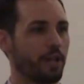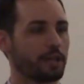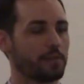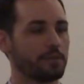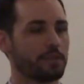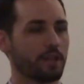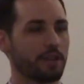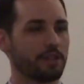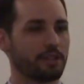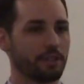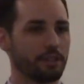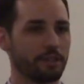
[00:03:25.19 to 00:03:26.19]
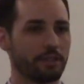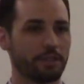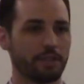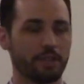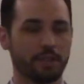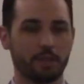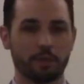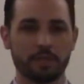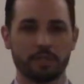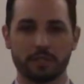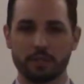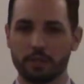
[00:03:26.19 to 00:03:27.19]
while he was on the earth
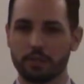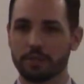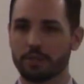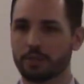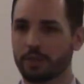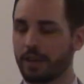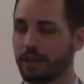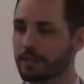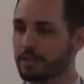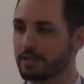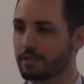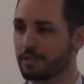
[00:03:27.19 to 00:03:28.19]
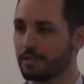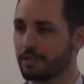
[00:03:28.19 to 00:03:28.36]
was to go to the cross,